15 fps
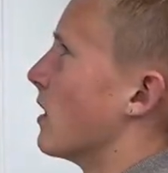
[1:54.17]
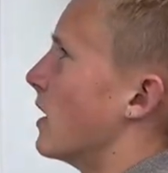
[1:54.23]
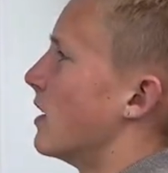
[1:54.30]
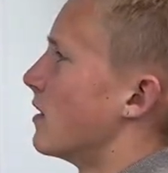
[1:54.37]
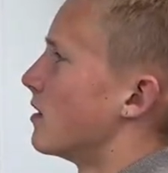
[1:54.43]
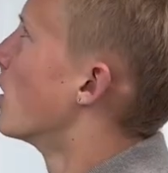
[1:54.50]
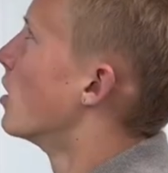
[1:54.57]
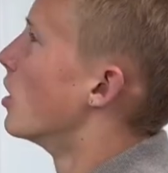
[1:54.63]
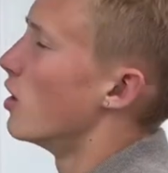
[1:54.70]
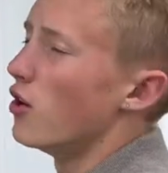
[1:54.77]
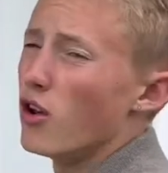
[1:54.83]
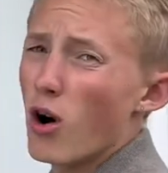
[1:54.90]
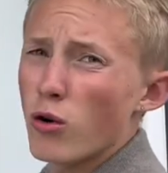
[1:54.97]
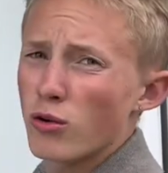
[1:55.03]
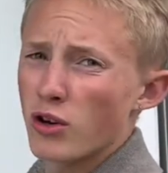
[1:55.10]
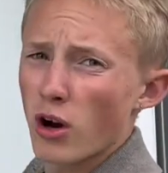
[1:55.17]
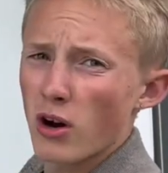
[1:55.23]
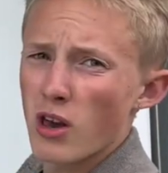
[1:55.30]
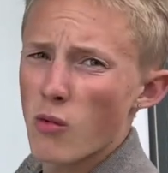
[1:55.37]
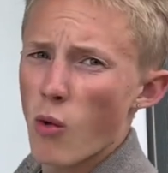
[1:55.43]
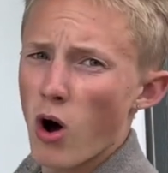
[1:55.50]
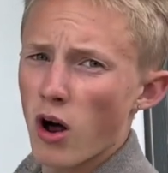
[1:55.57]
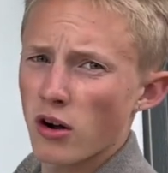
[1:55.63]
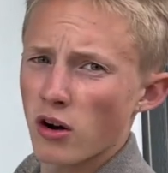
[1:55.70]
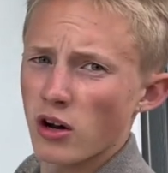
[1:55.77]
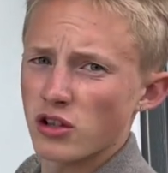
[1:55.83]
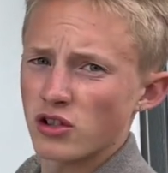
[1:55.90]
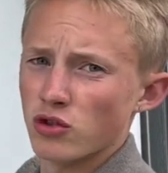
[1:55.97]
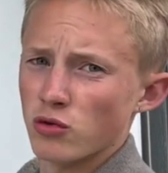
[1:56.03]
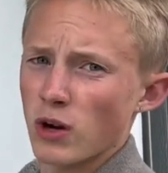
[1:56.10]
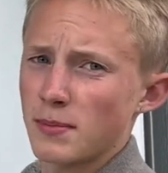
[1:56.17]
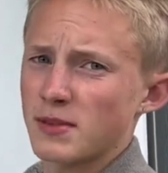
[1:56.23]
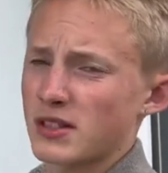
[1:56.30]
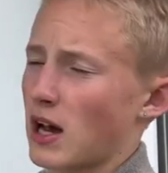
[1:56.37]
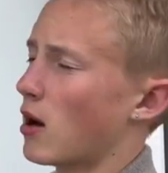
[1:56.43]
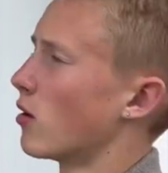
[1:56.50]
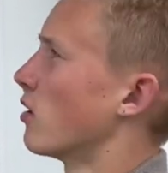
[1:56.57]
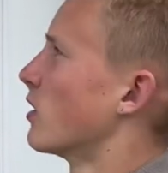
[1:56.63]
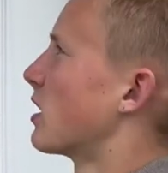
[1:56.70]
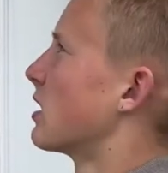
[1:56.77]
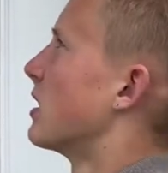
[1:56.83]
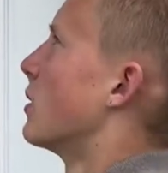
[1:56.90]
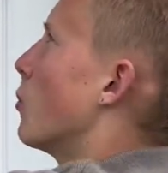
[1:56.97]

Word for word: it no dirty water drips down on the clean